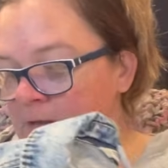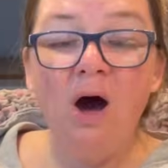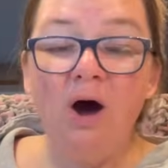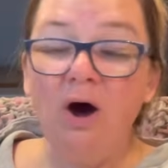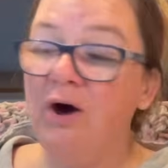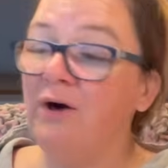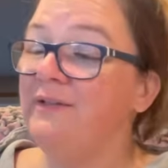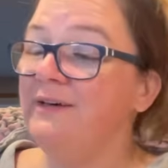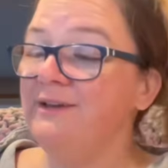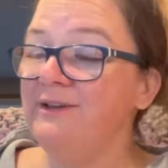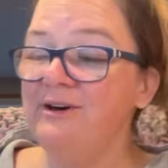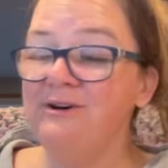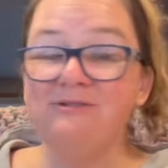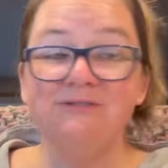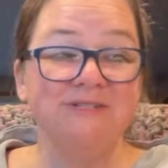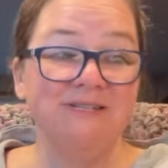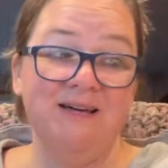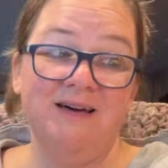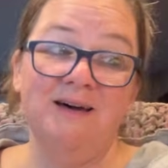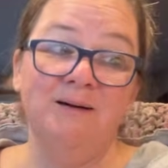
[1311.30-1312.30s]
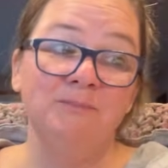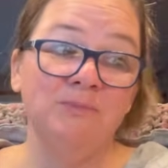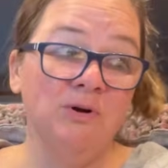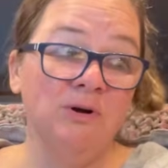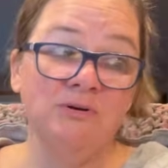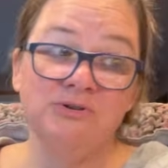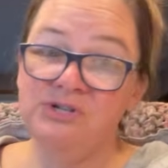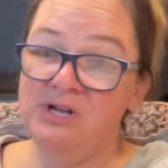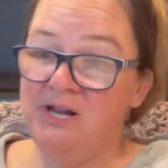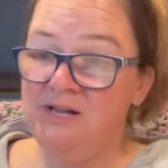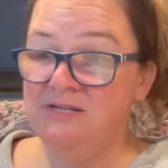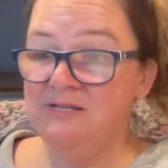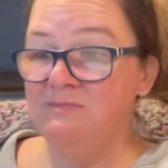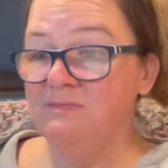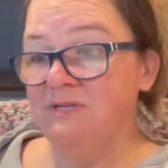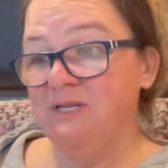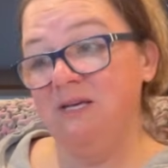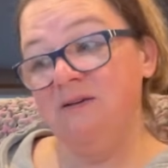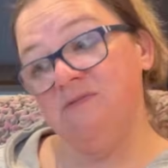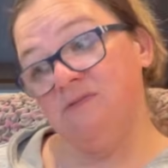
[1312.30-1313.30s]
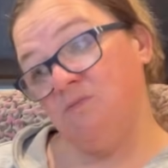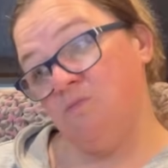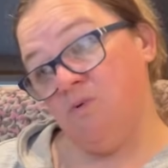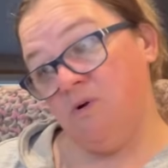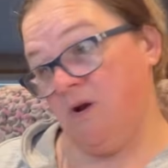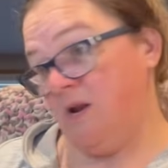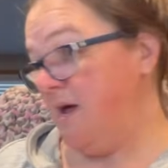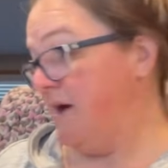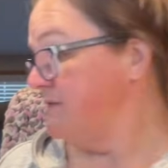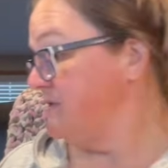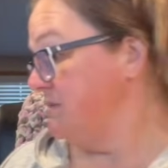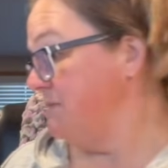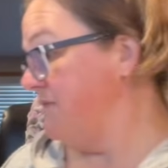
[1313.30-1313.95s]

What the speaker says: All I know is I'm crocheting some sleeves and we're gonna have some